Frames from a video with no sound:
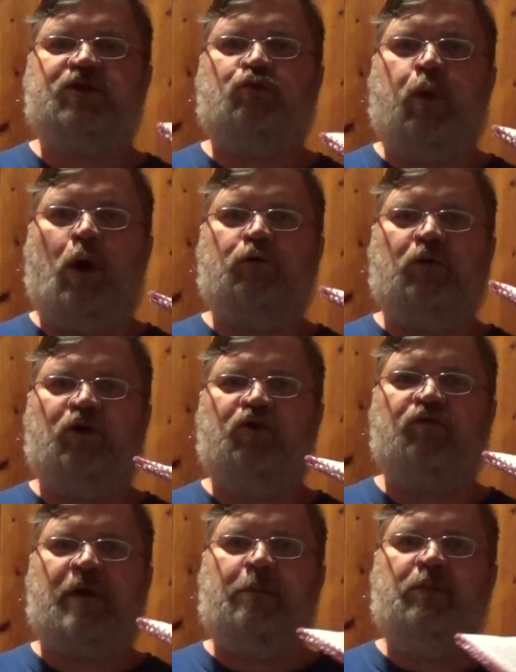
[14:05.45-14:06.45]
quote,
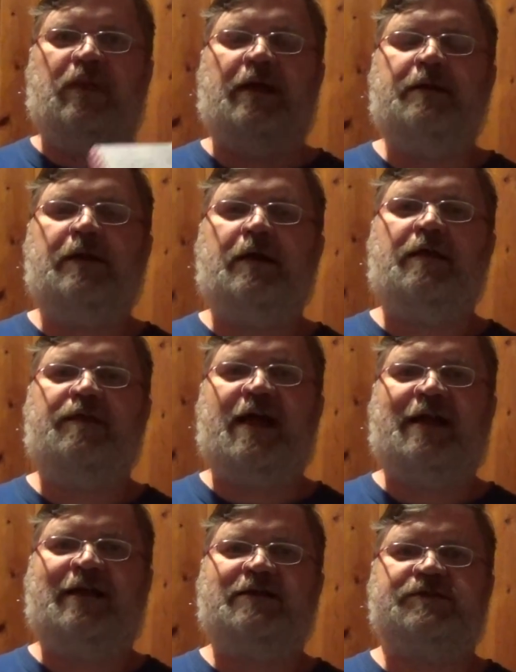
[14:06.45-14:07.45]
gremlin
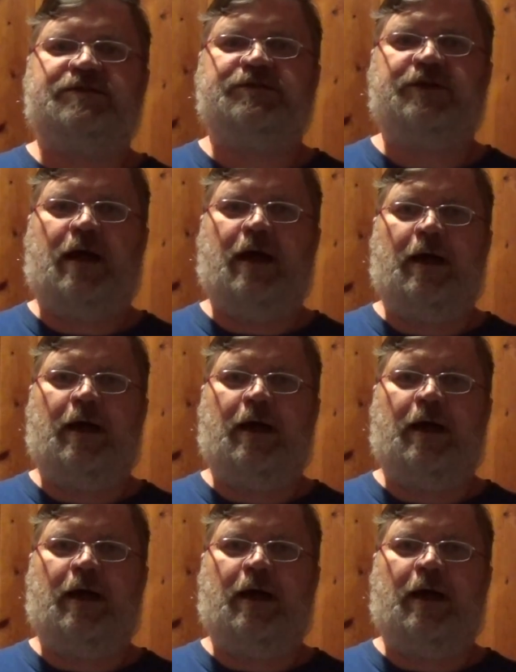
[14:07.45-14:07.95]
that has